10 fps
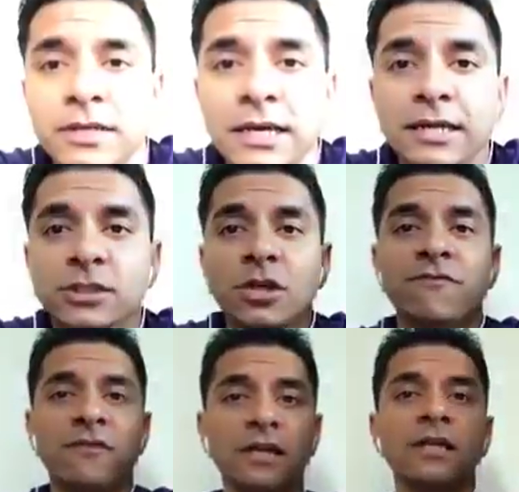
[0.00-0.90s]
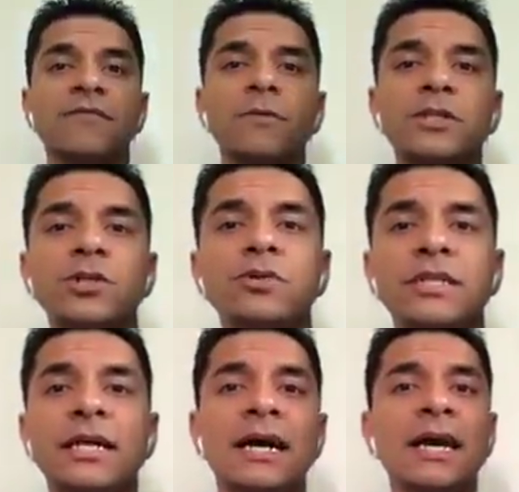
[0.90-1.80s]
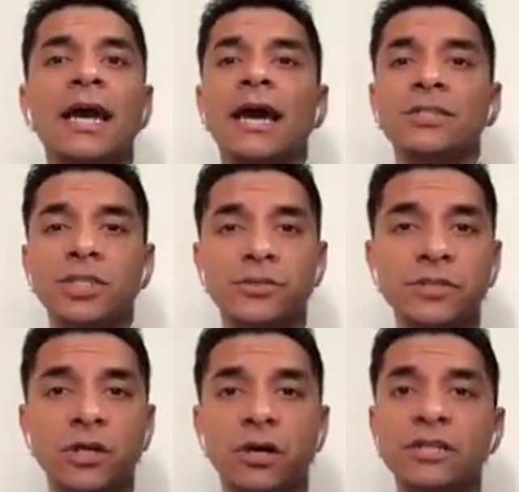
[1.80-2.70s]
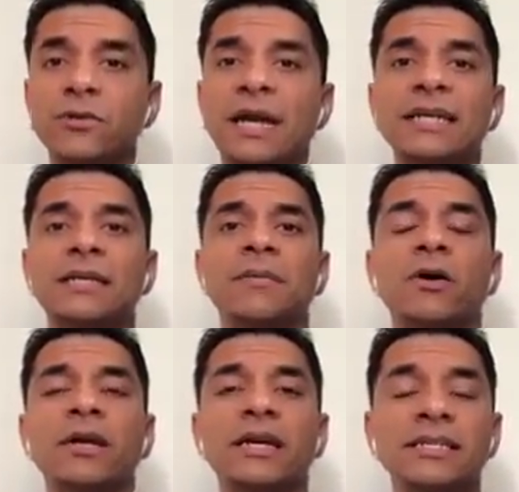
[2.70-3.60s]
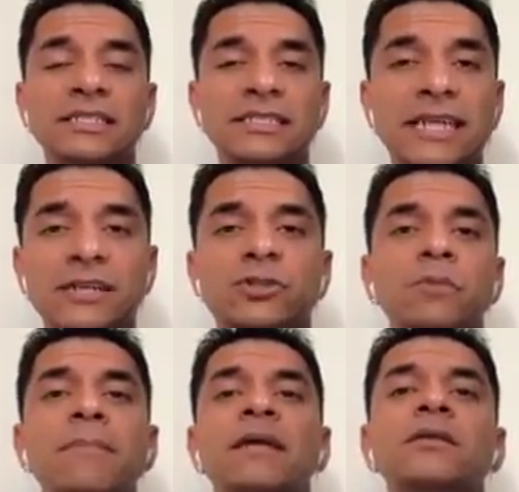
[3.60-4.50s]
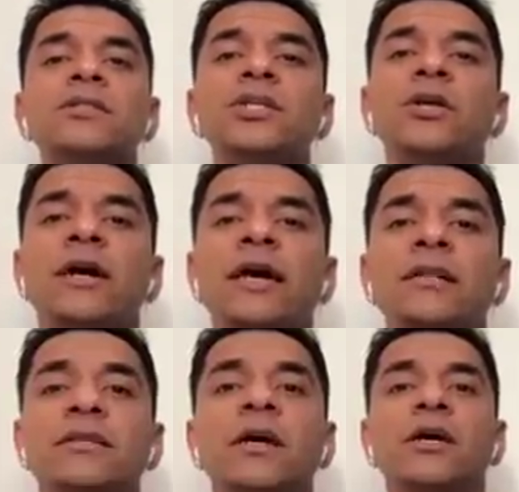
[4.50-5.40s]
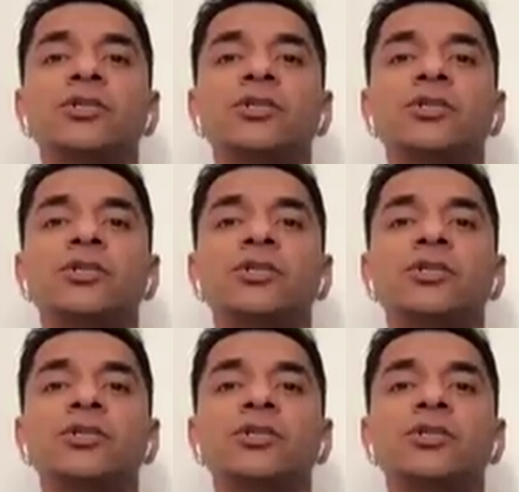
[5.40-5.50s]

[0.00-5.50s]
about that. It's not fun living with UTI, and just resorting to an antibiotic is detrimental to your health.